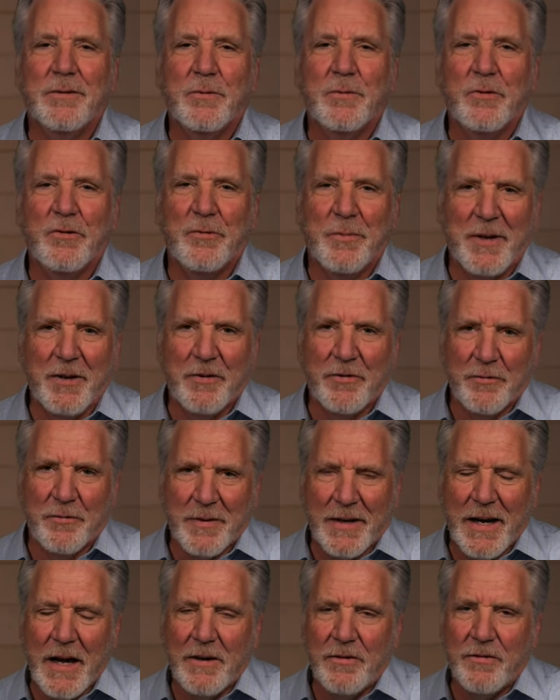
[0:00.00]
was because of
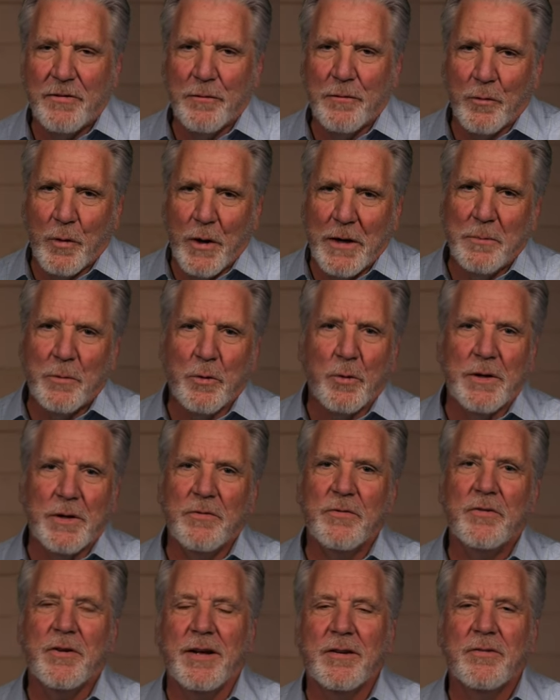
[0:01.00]
a case of rape or
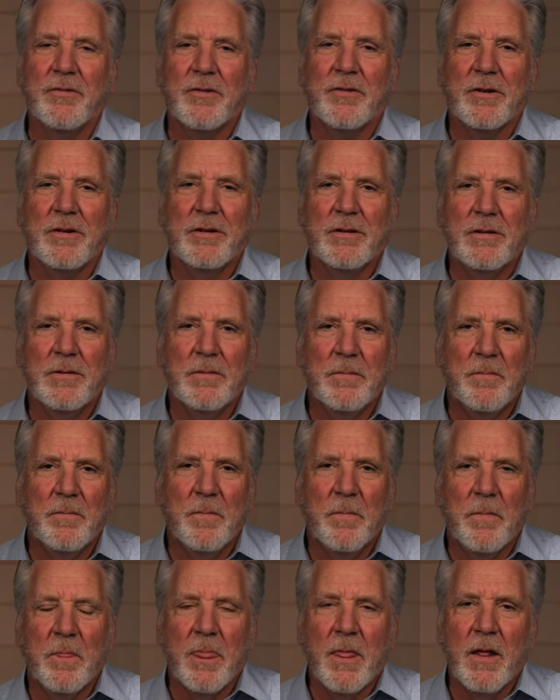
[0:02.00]
incest.
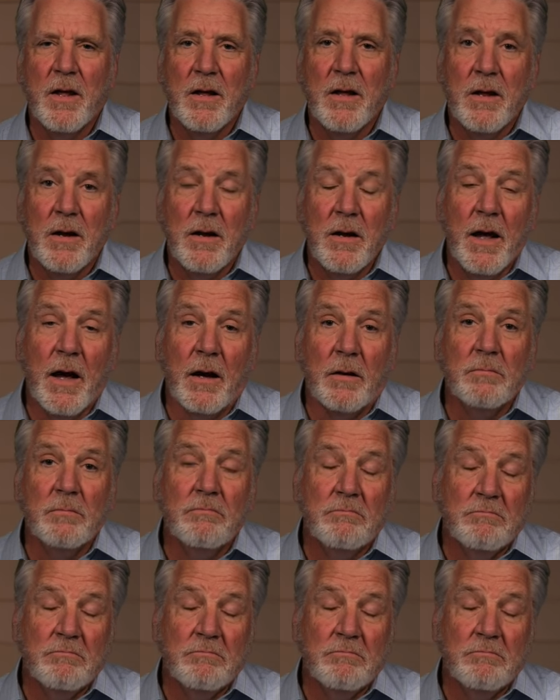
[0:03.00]
Now,